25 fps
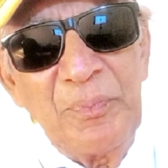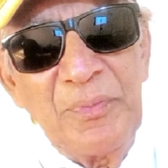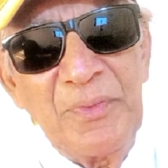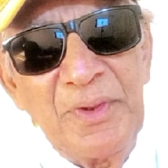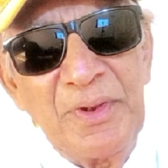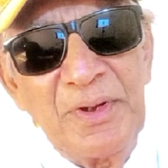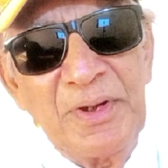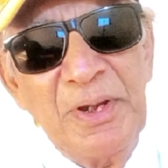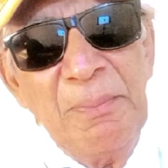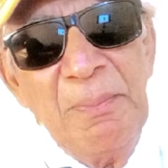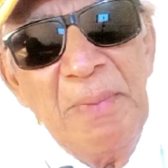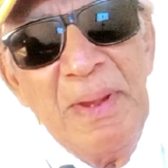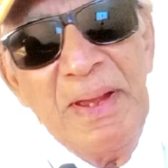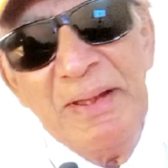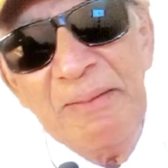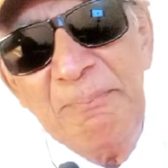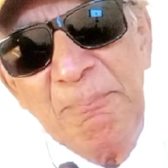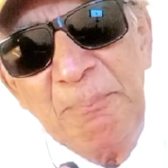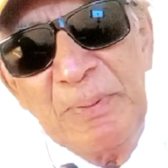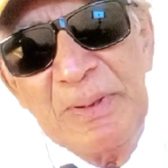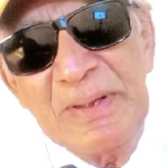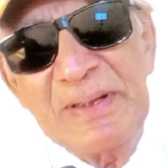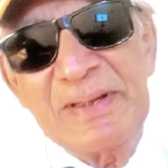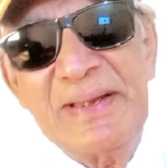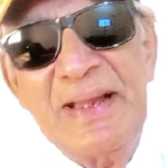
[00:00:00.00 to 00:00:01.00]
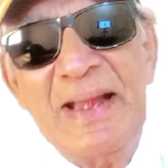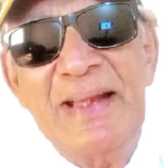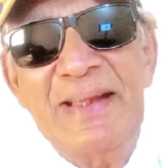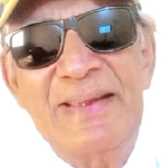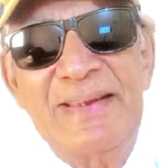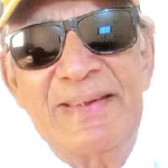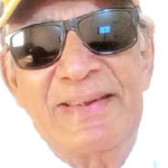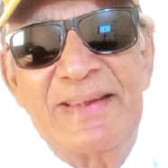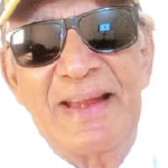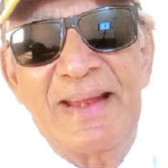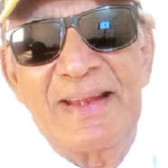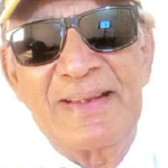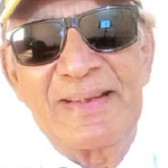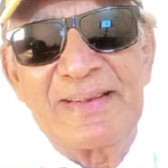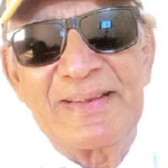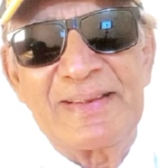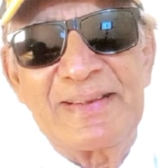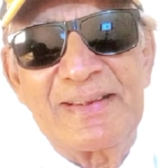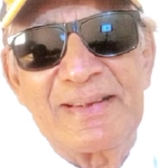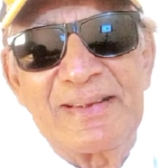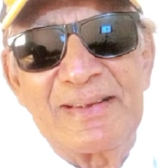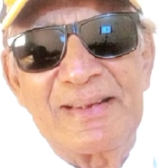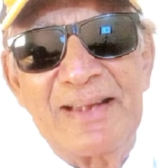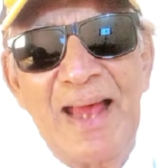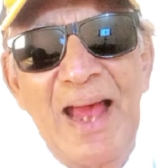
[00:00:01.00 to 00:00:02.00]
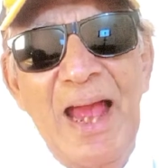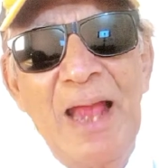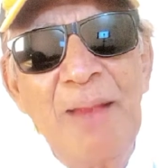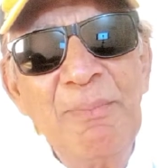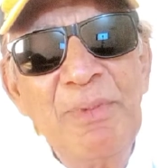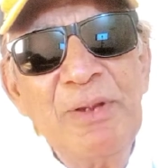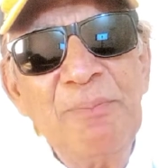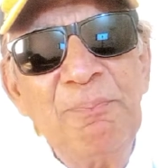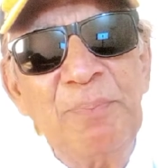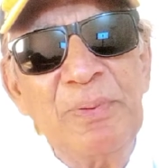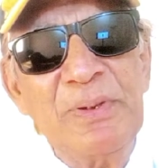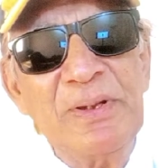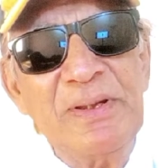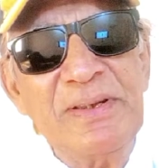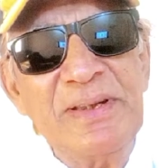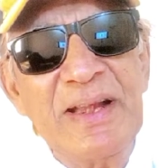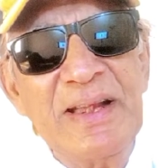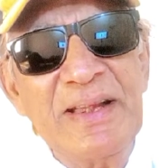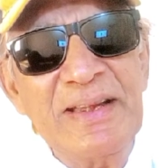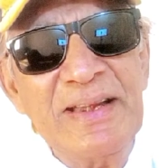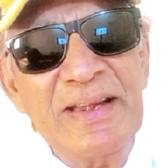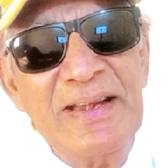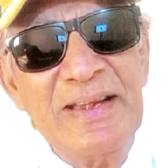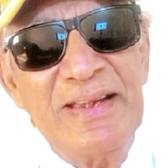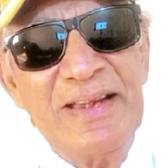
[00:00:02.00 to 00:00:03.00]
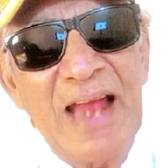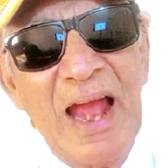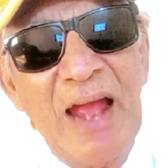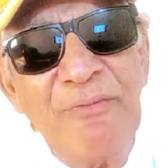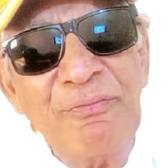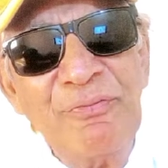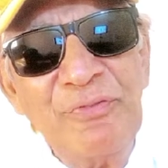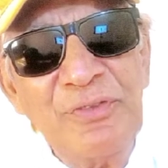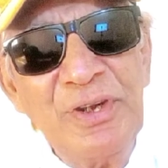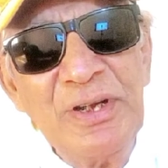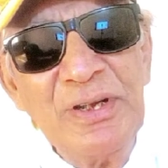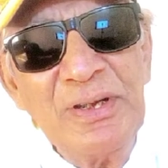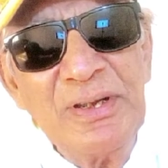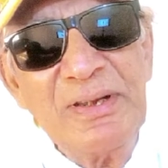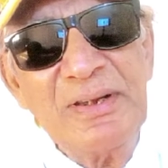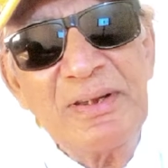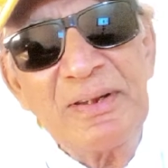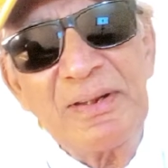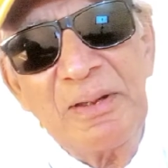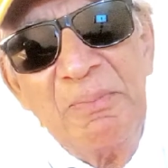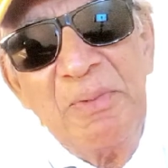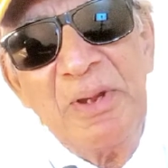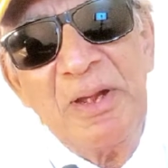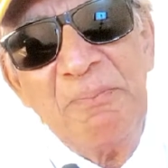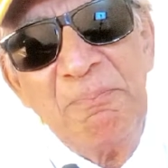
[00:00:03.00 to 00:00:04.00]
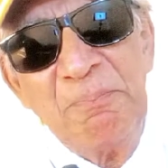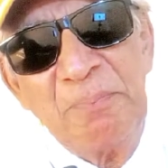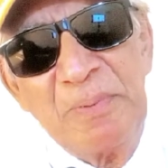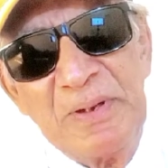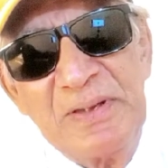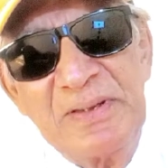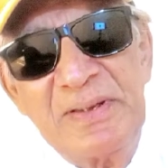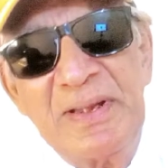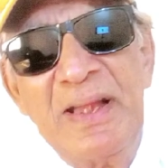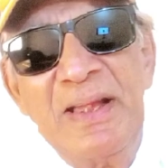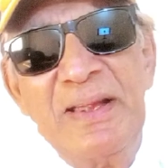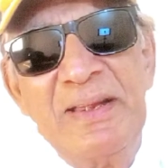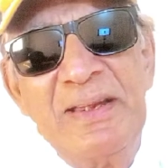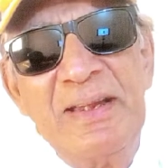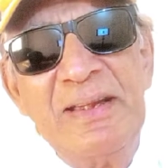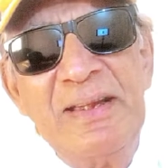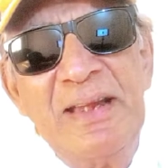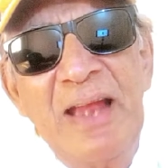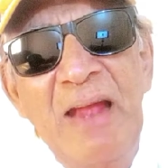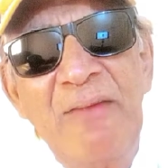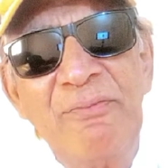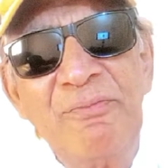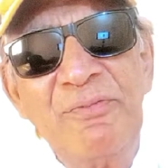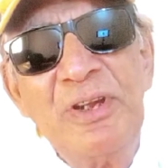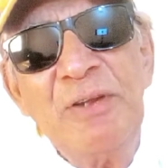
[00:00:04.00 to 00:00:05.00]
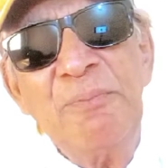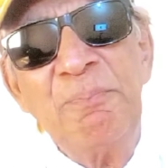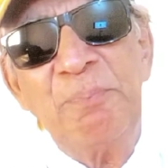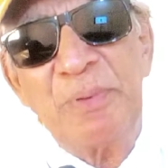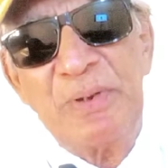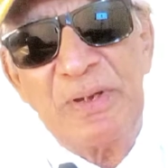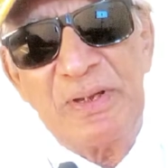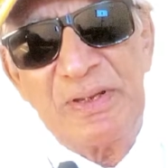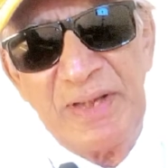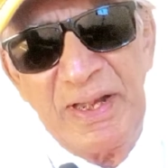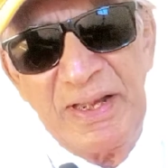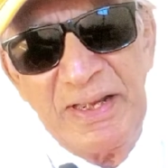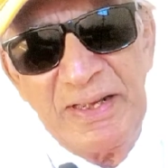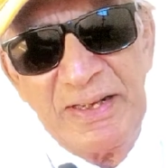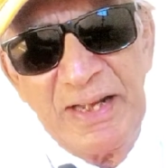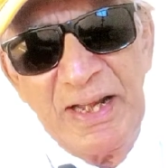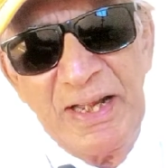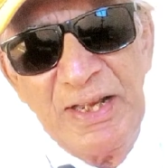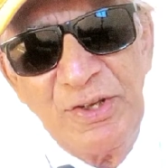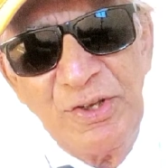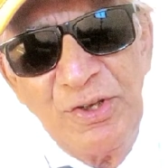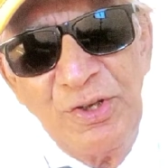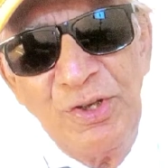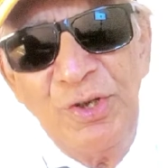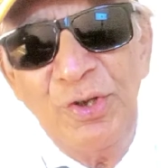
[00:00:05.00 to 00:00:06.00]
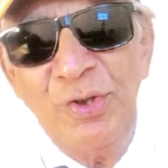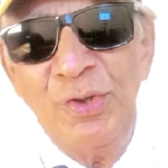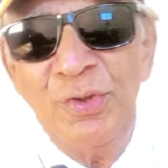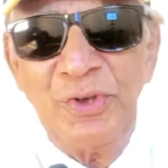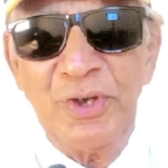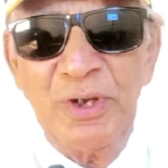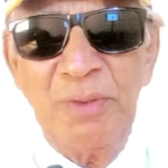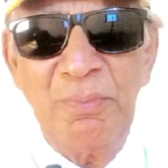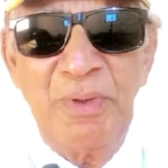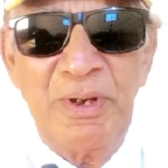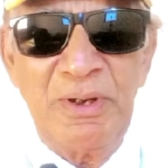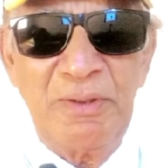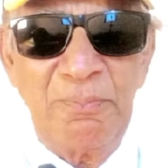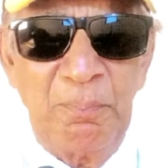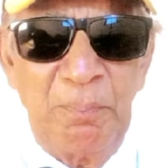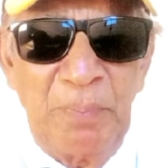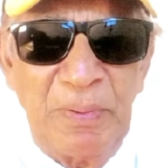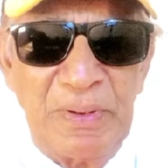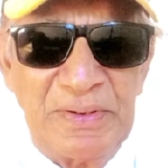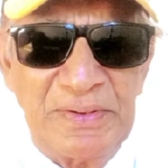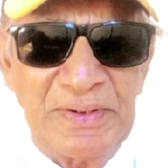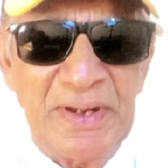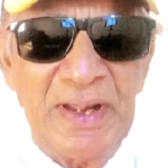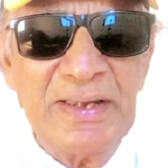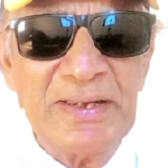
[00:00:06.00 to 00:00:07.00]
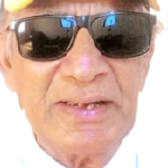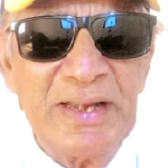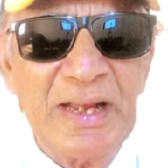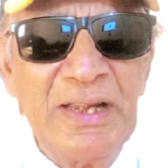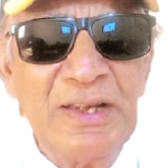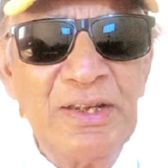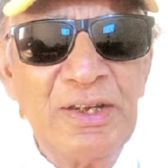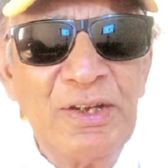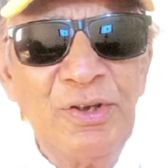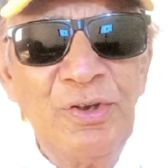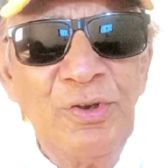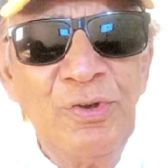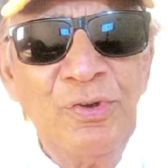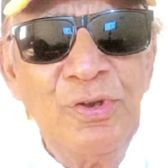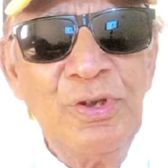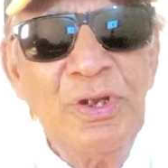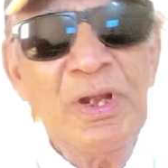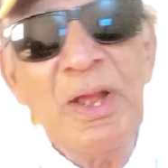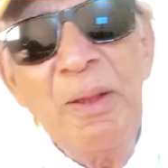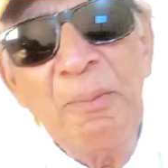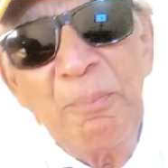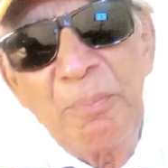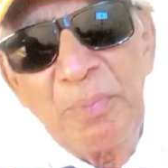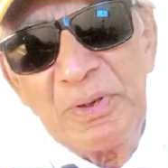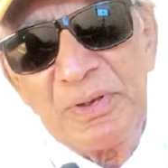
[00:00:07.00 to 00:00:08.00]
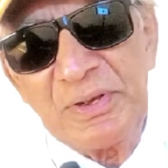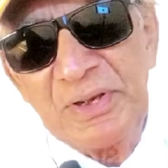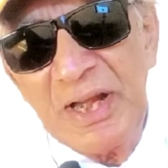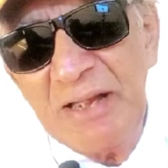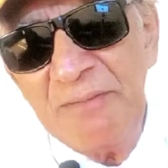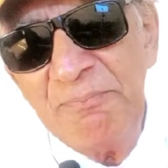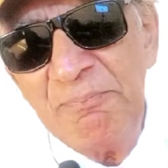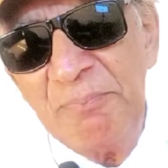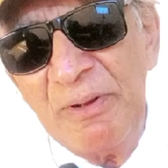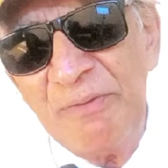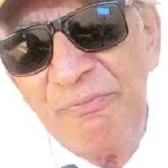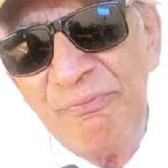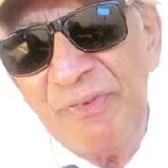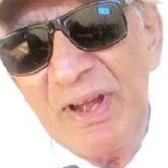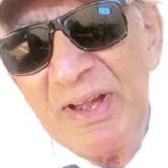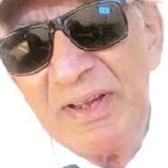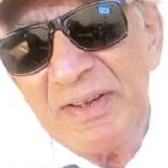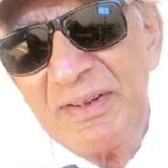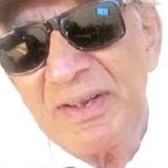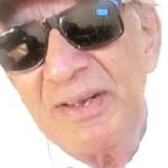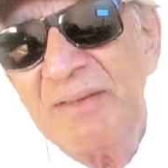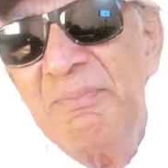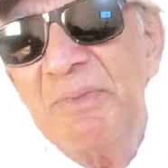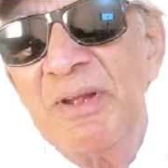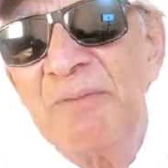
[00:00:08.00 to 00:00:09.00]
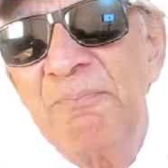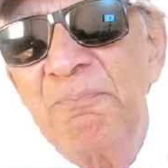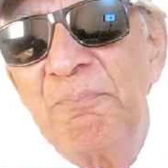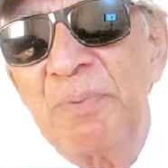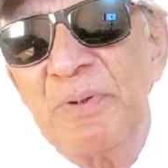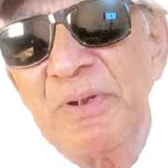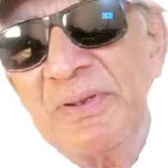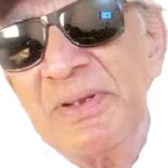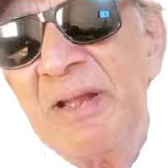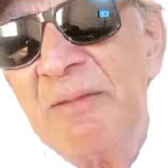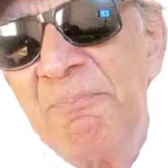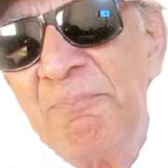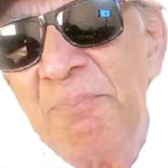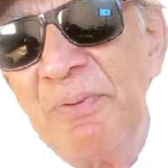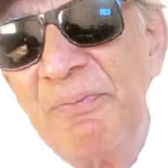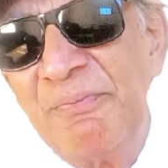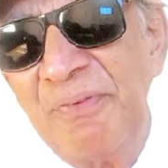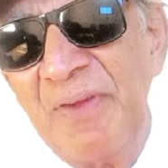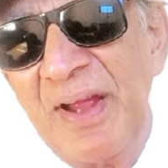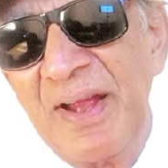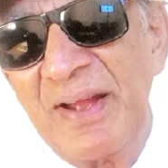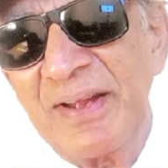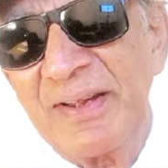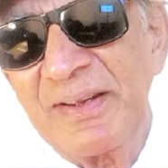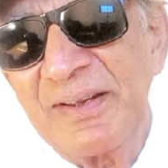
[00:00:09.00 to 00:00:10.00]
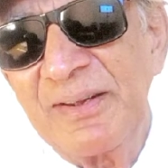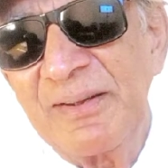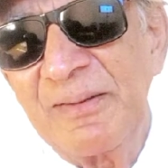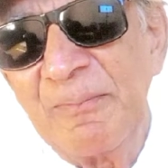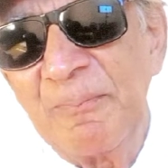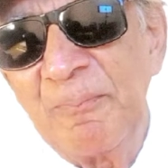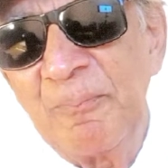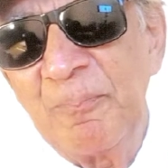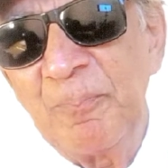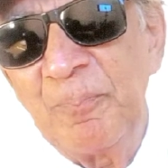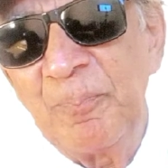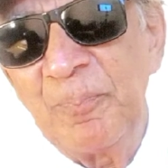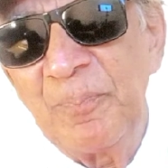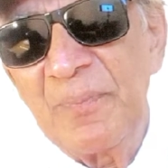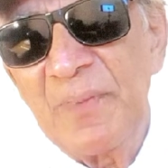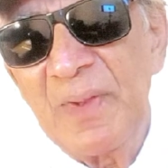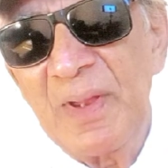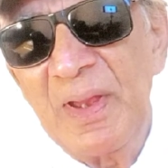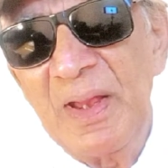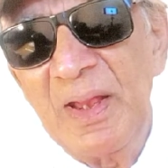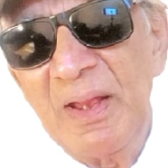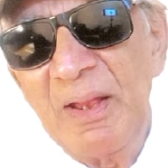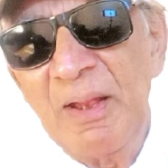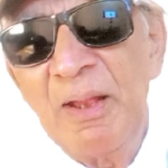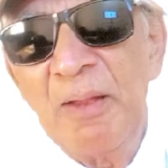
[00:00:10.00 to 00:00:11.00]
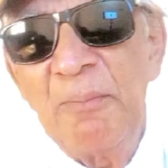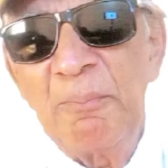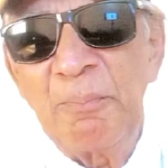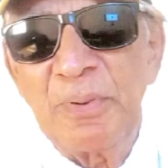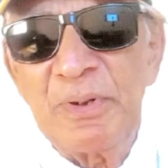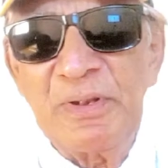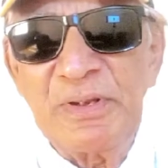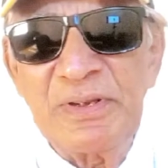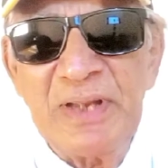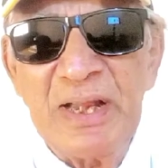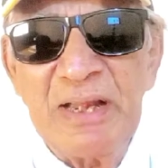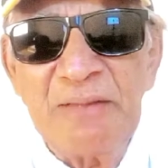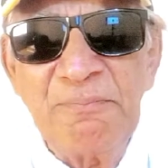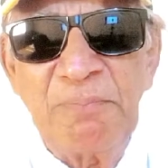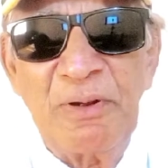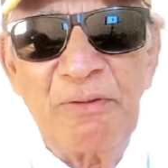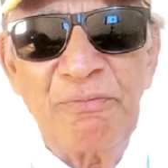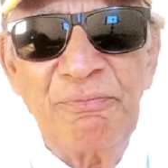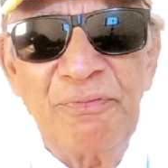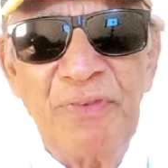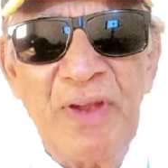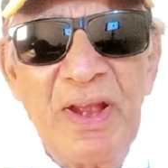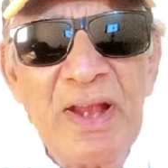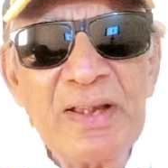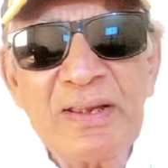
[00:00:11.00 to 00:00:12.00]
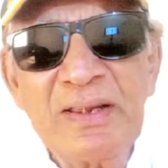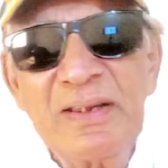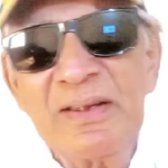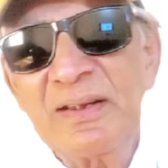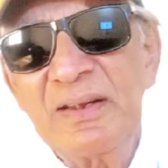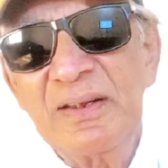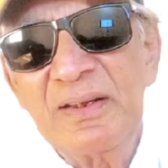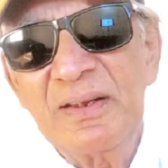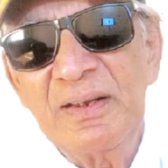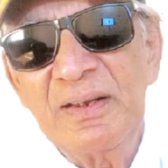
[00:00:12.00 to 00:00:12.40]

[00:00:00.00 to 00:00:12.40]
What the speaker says: remain present tense. I mean present indefinite remain present indefinite, present continuous remain present continuous, present perfect remain present perfect, present perfect